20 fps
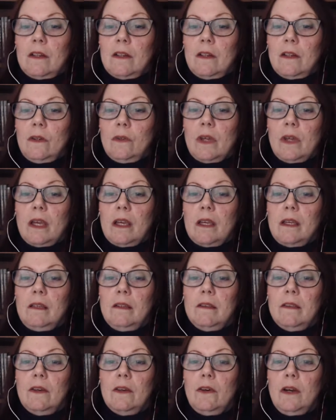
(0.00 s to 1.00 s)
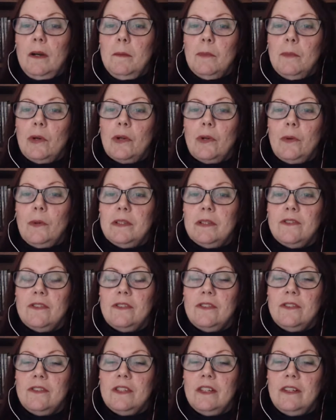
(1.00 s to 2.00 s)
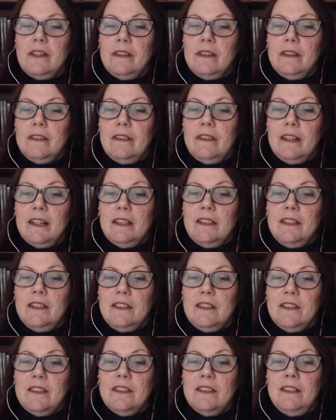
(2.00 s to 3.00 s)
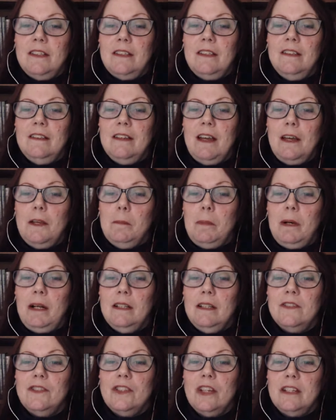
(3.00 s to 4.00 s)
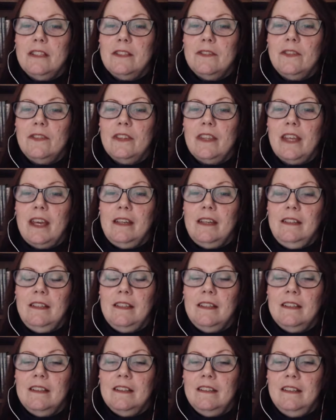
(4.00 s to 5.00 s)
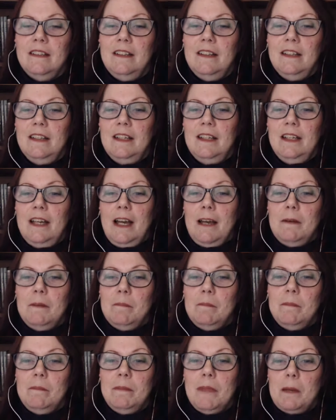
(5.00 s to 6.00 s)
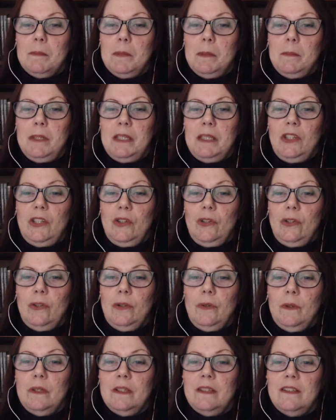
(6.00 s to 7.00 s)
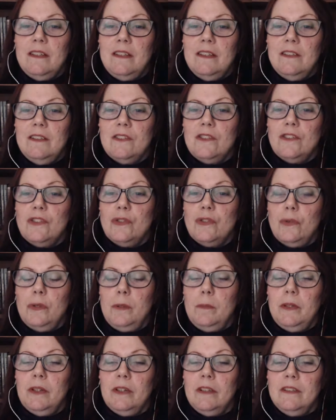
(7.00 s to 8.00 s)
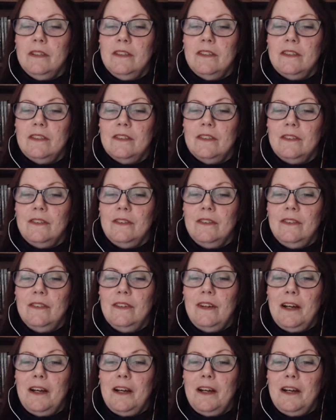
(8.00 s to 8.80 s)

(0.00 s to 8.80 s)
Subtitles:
Okay, there are more questions here that I didn't see. I apologize for that. I'm a bit new at StreamYard, so